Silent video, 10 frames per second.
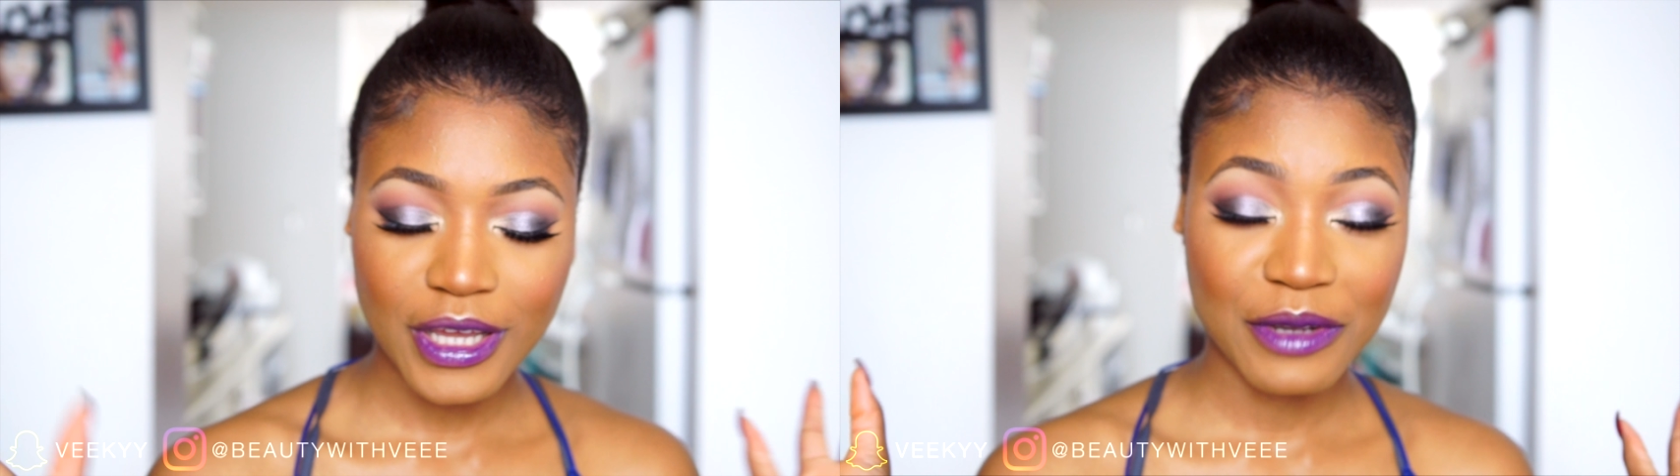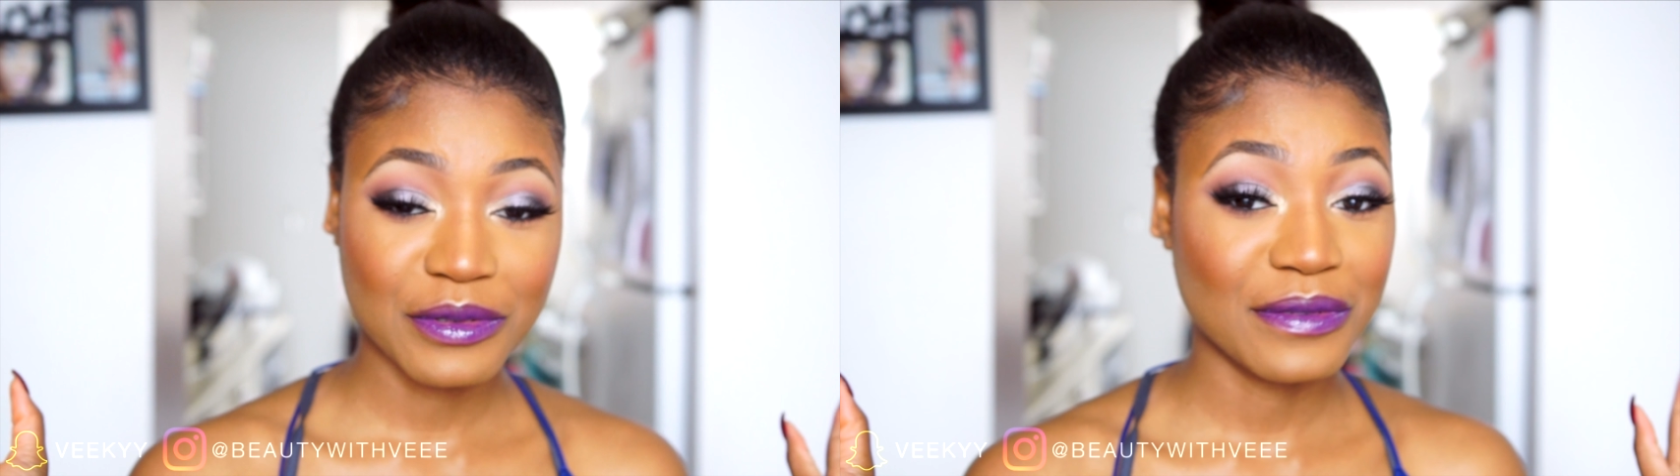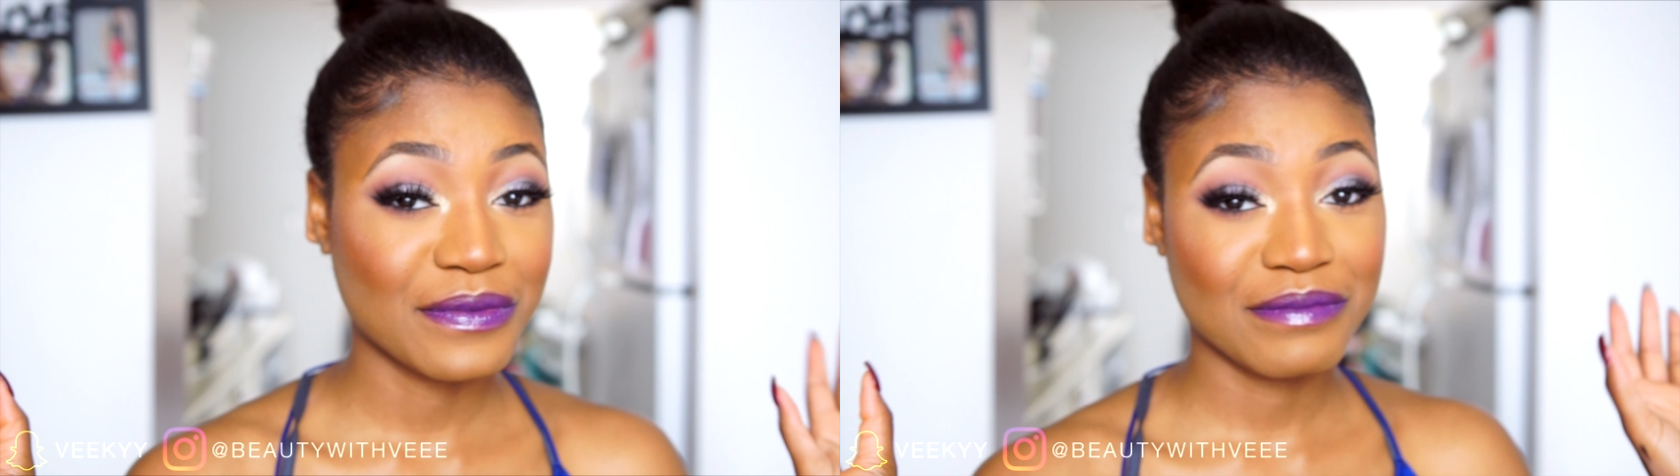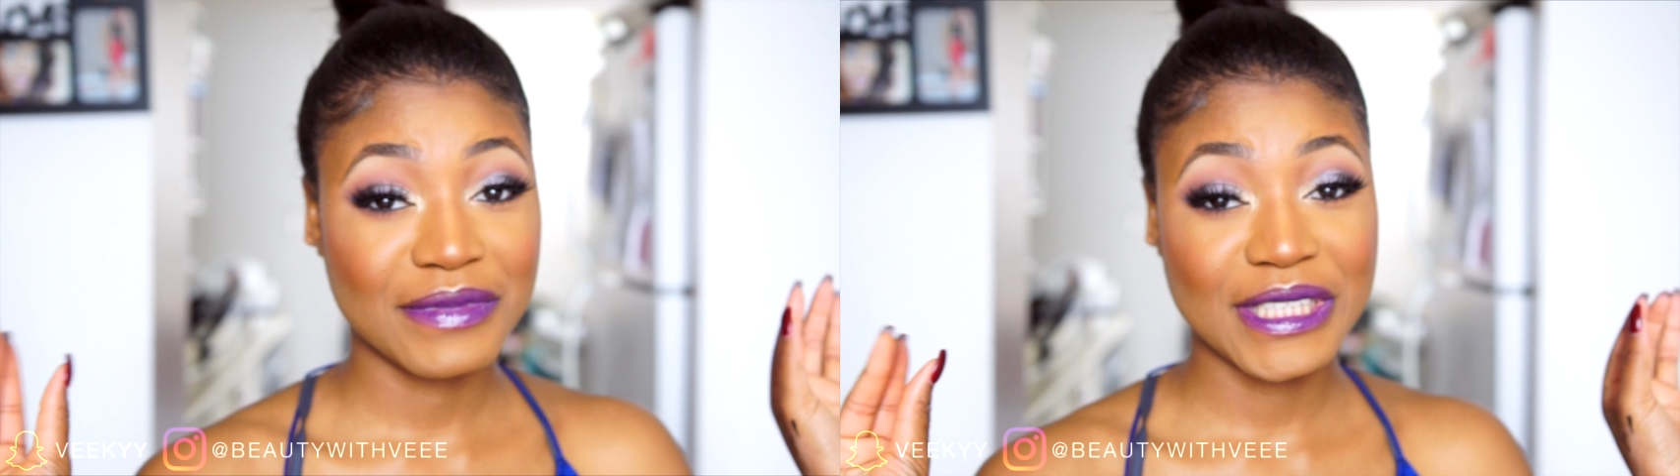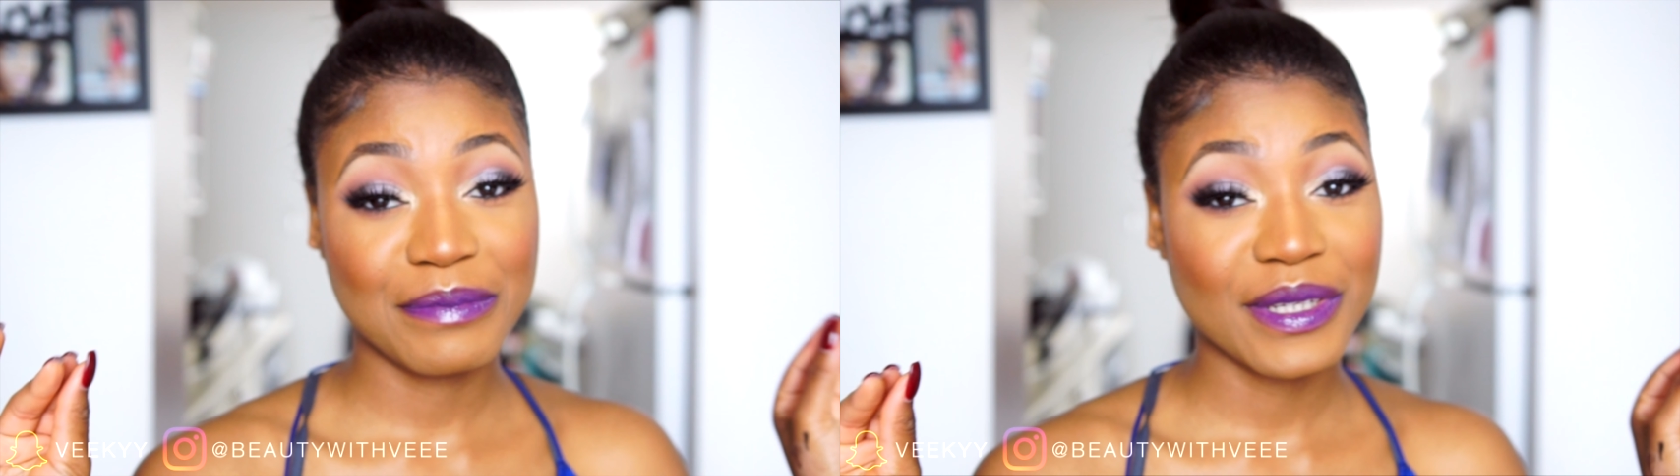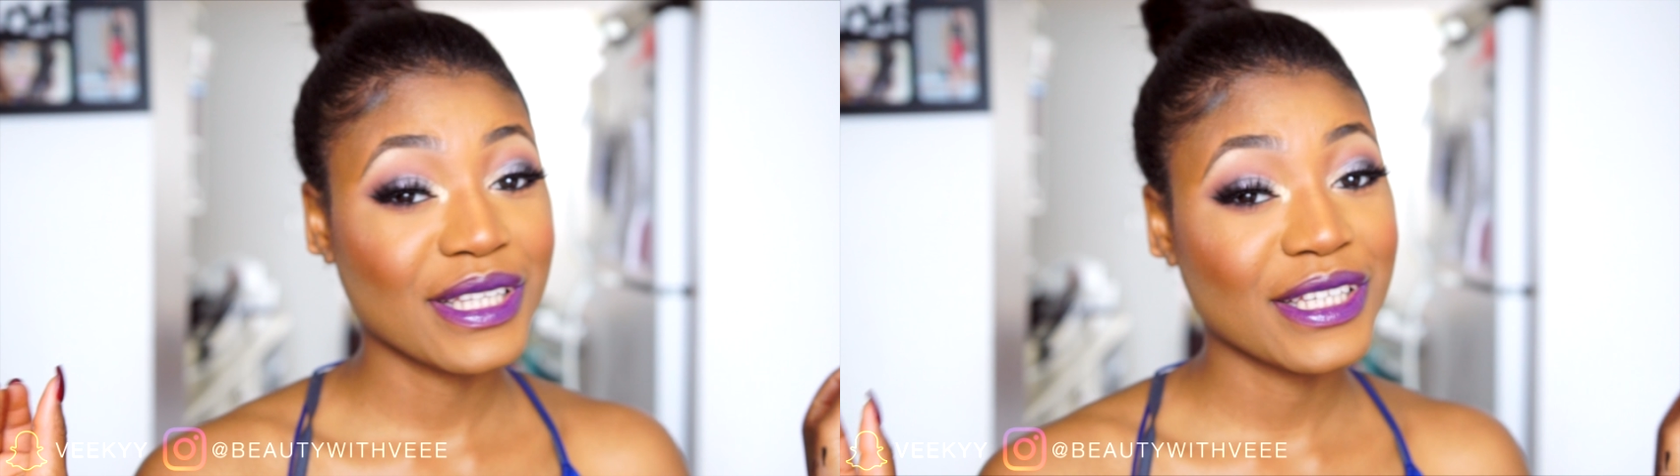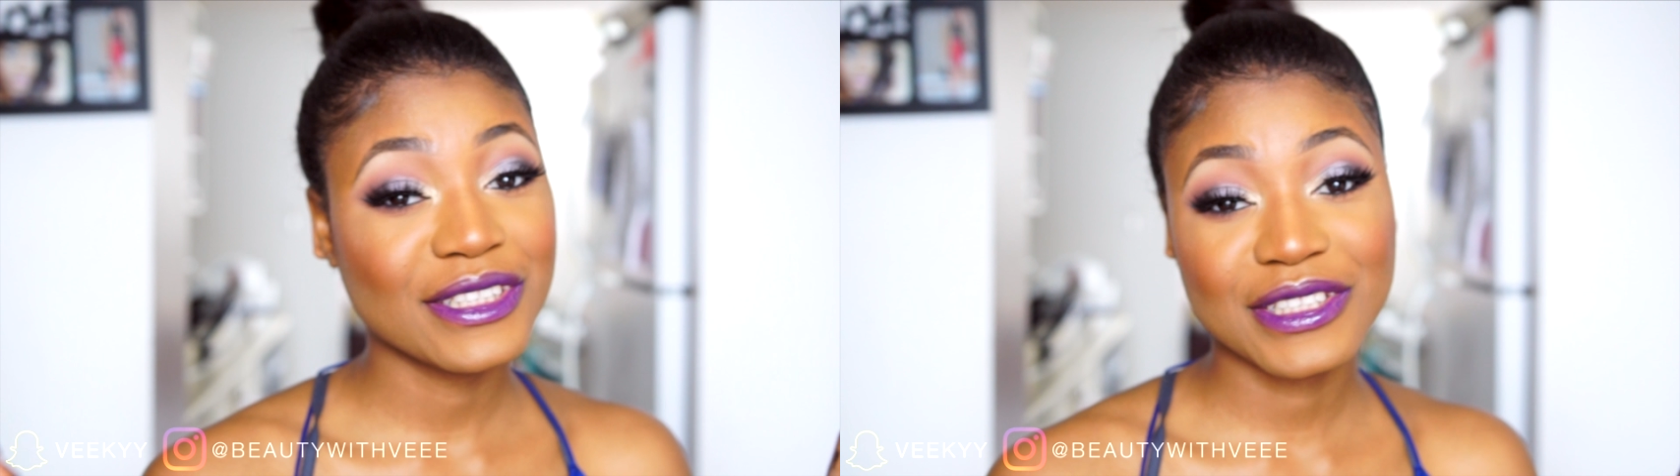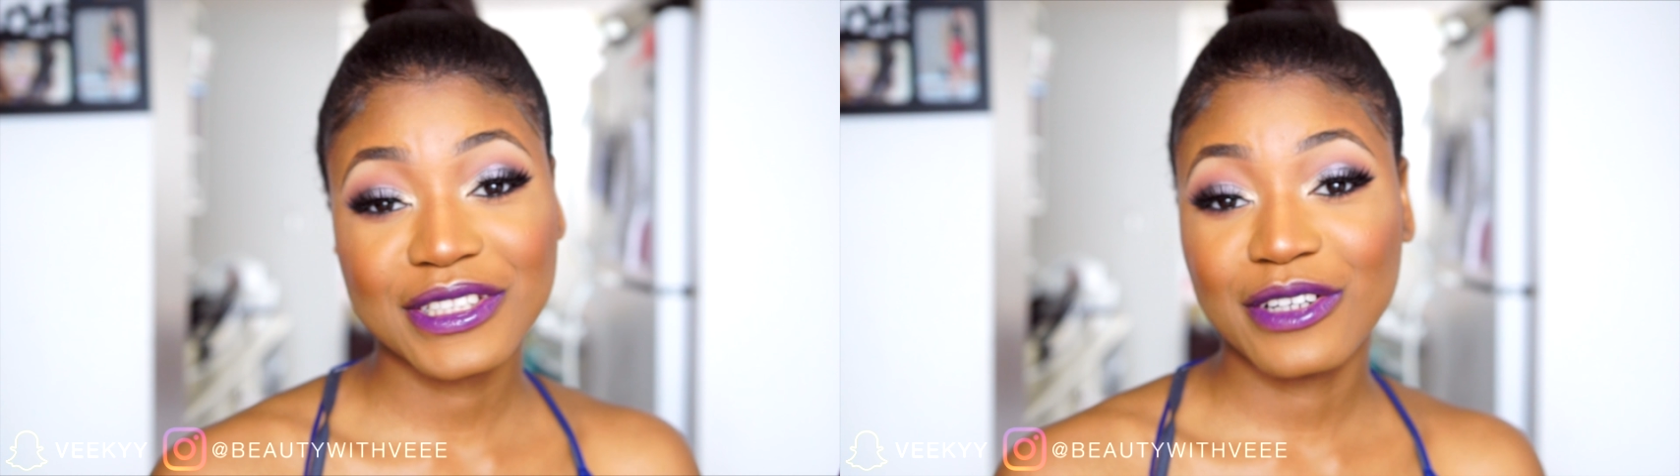I would have typically
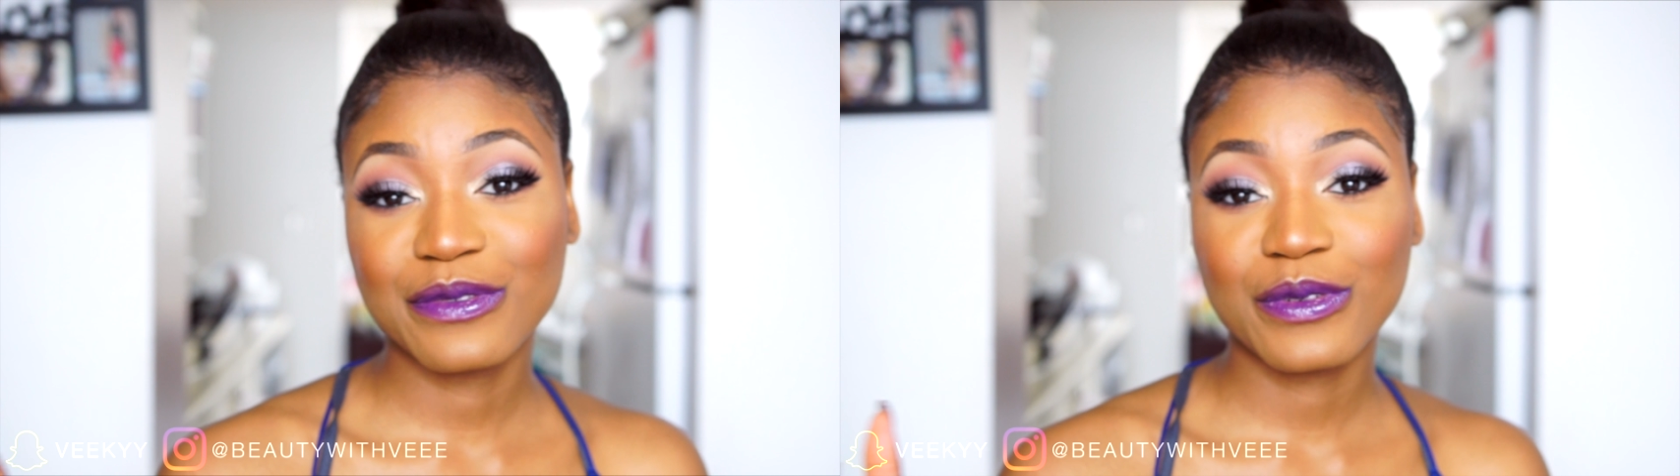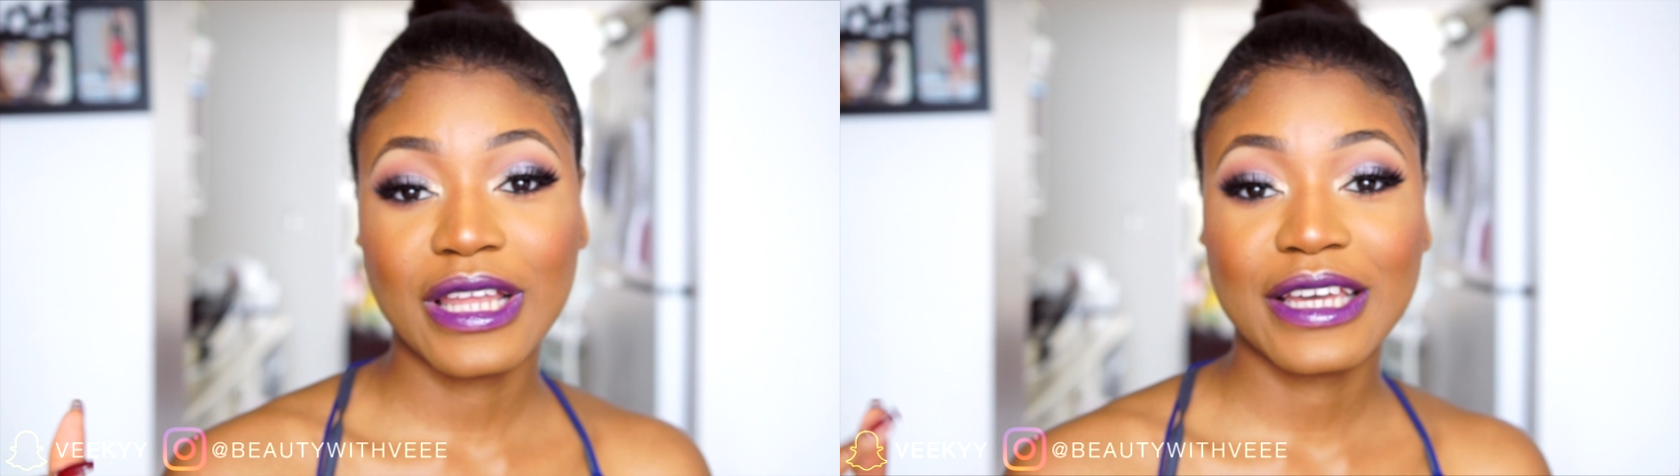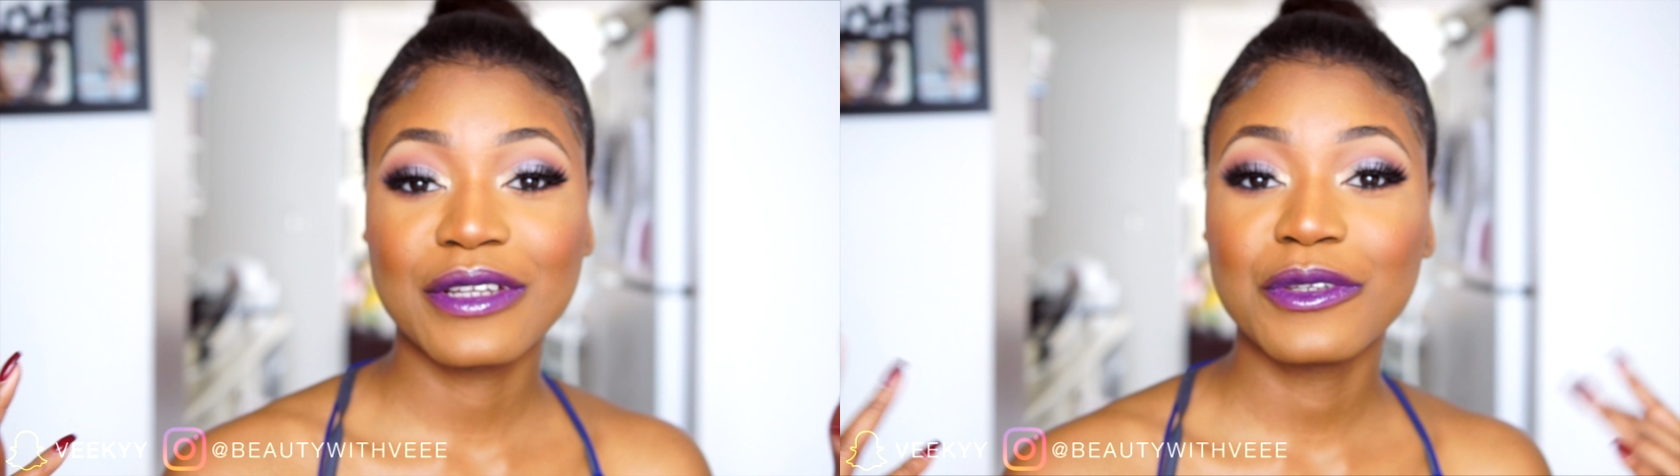just gone for like a